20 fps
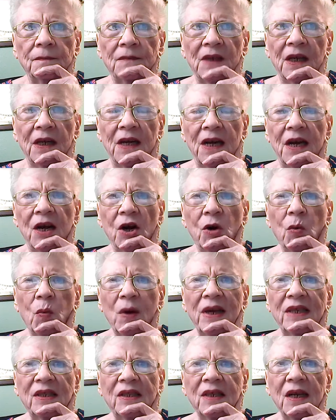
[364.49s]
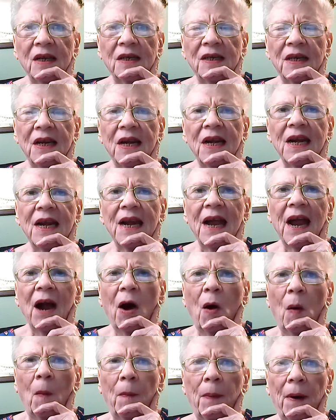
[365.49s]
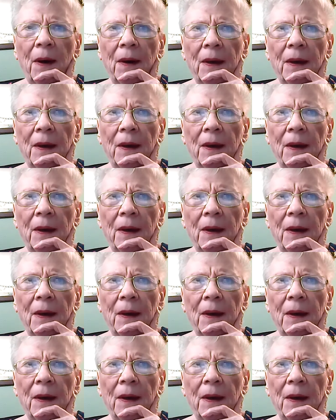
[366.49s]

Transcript: And here we sit needing help